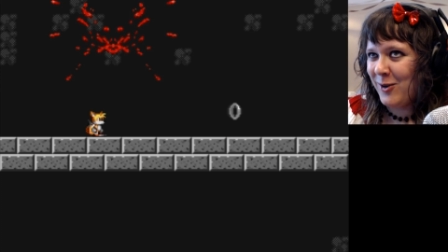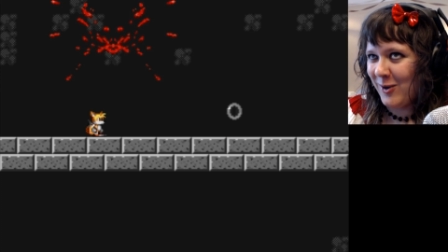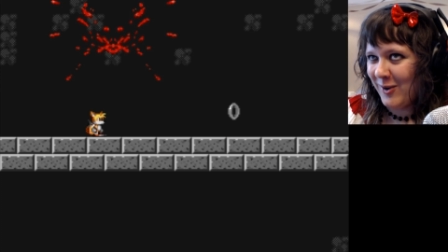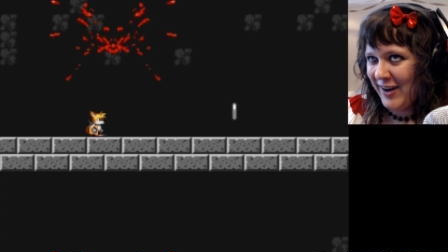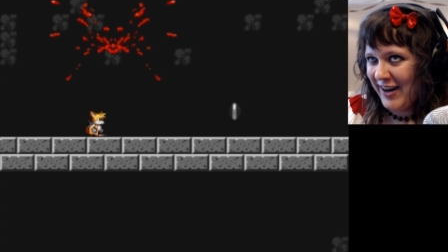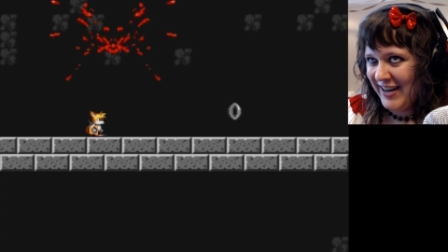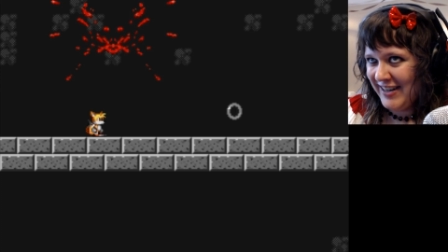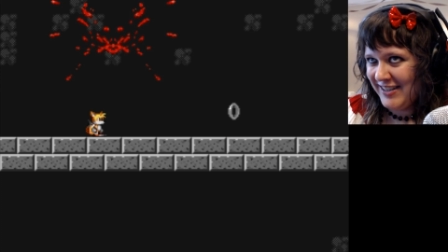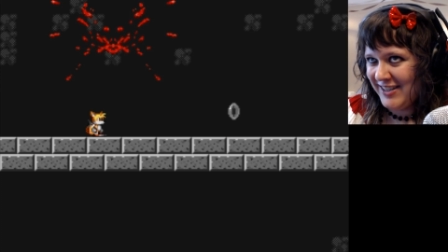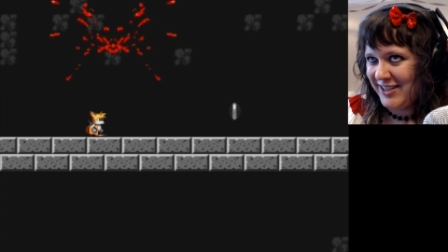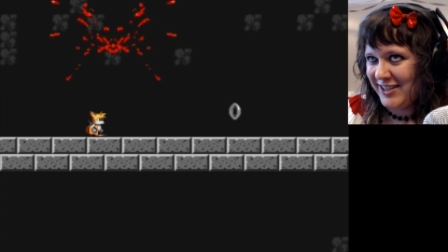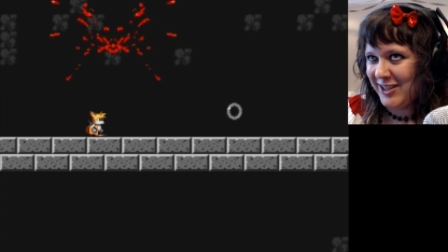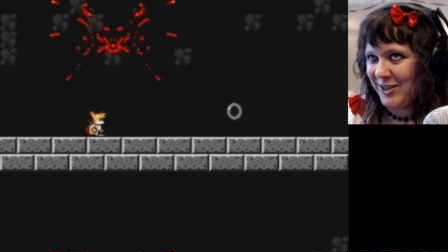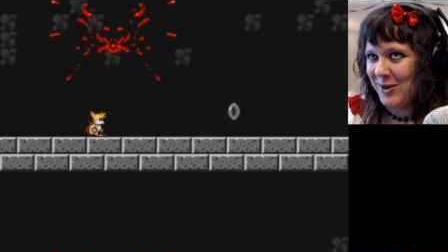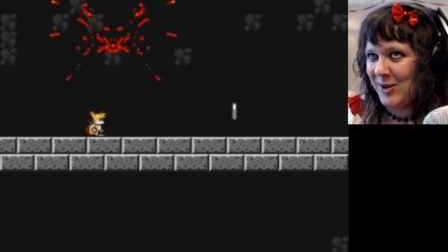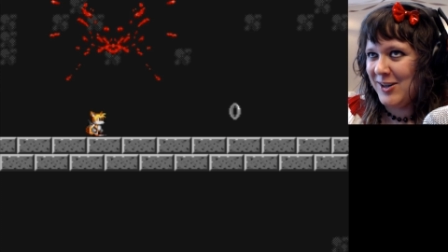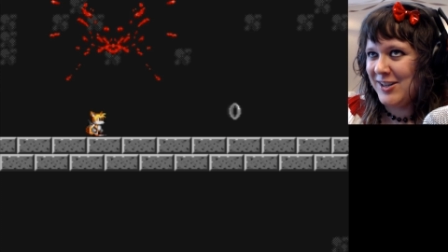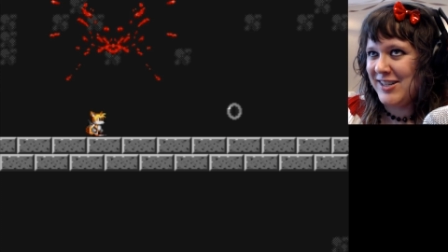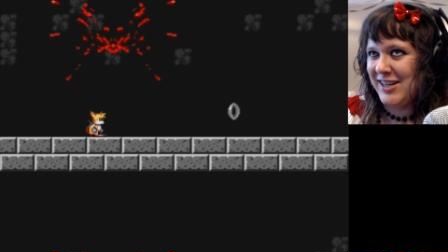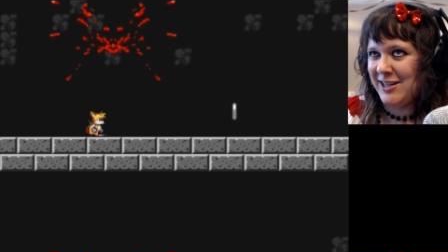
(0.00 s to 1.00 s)
Great
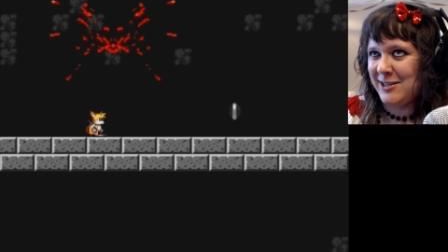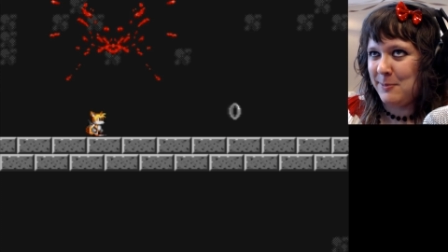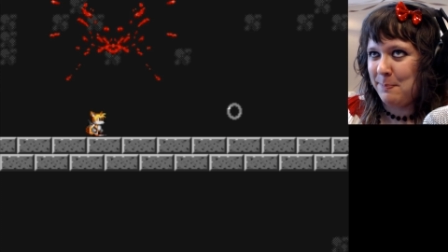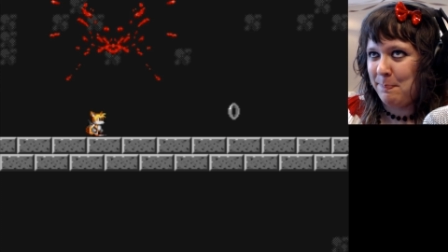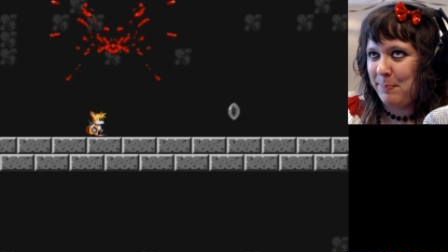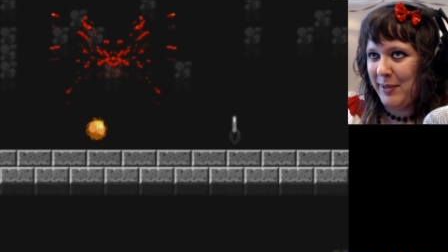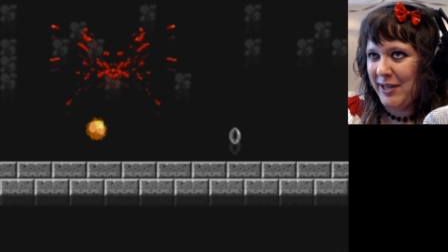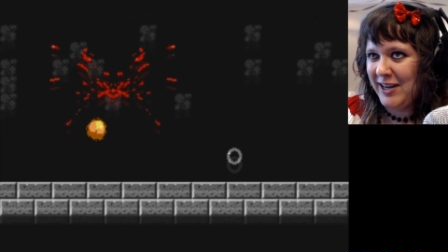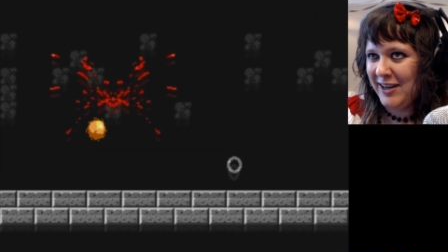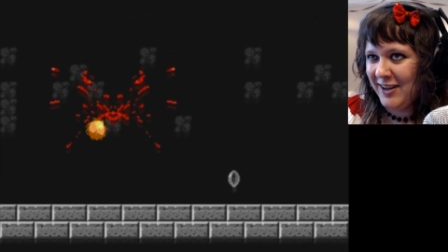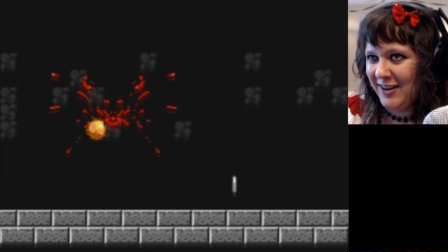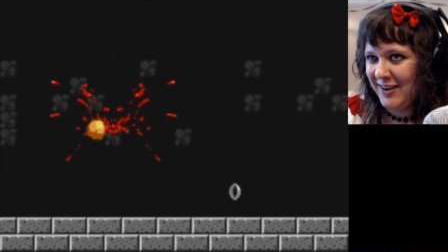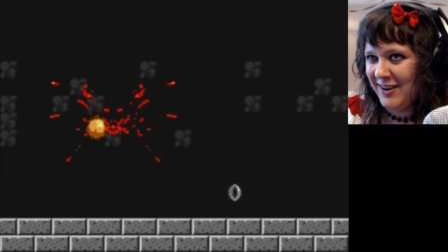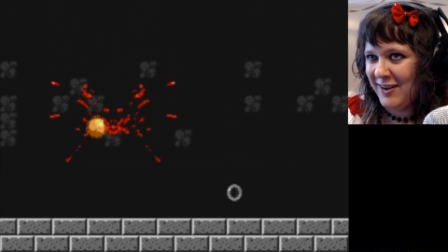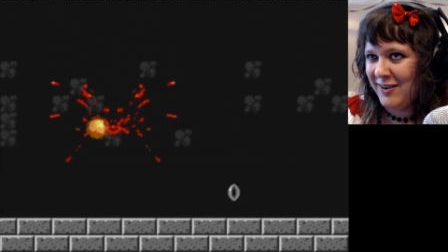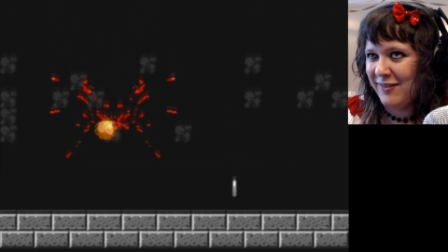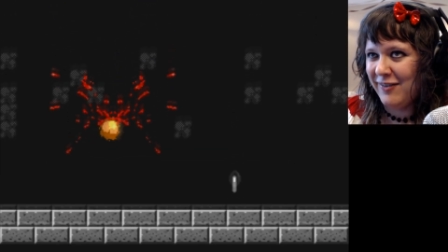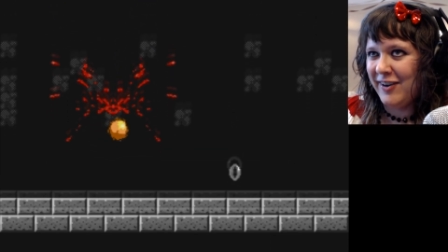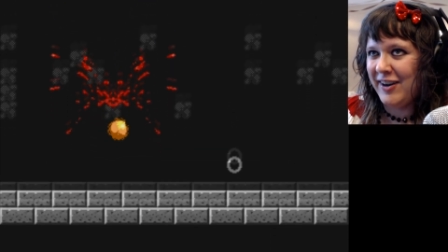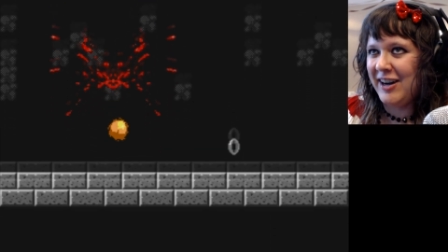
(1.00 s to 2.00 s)
George's beard
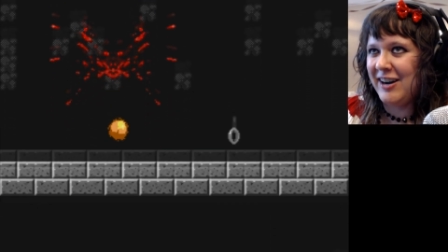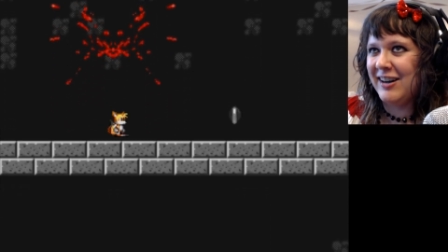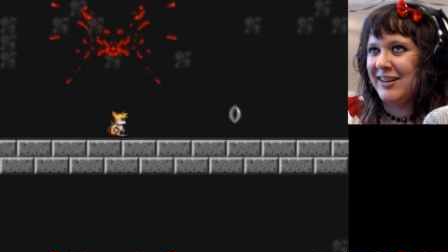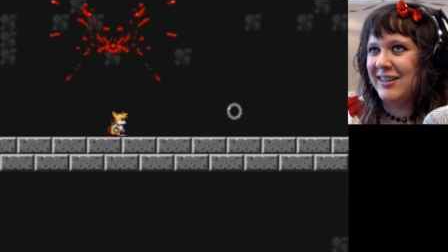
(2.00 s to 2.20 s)
over here.